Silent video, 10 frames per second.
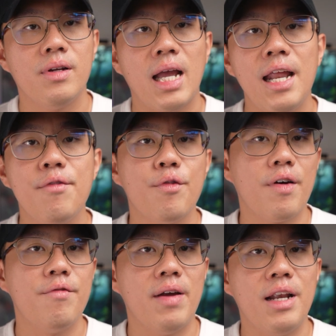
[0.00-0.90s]
And if you
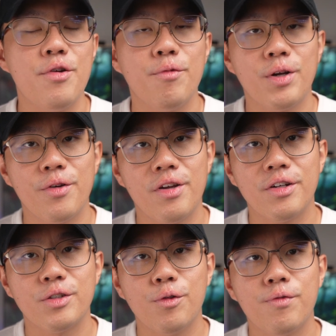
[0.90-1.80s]
find value in what you
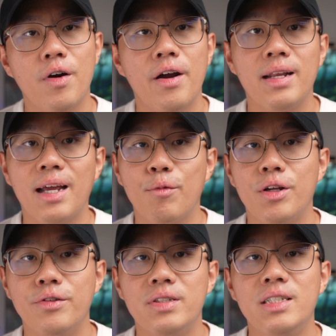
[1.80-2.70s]
hear so far and like
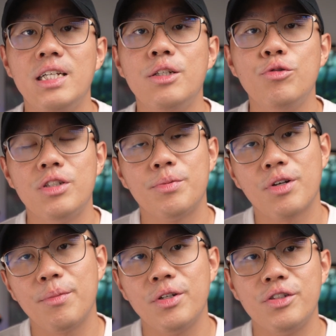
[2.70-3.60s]
what you see, do
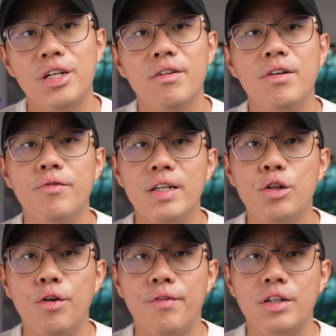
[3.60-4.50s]
subscribe to the channel and ring
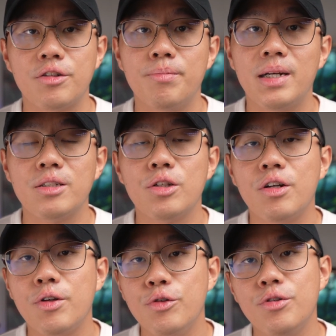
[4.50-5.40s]
the notification bell so
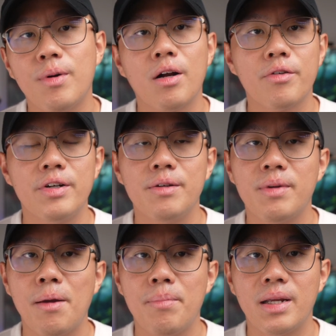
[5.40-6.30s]
the YouTube algorithm
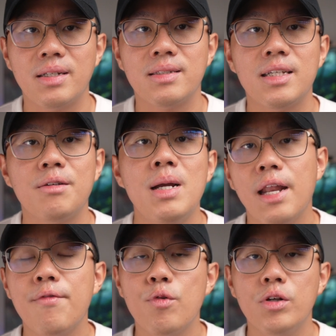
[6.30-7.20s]
can pick this up.
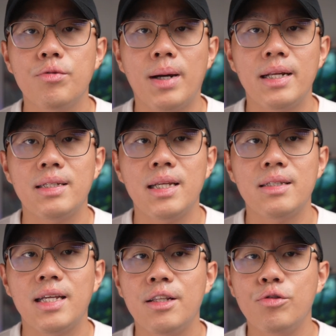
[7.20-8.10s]
And if you want to buy this
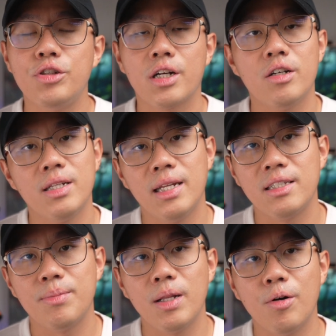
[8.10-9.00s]
headset, do check out the
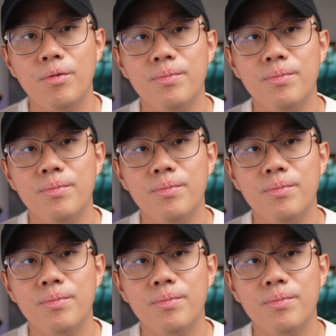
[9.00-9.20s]
links below.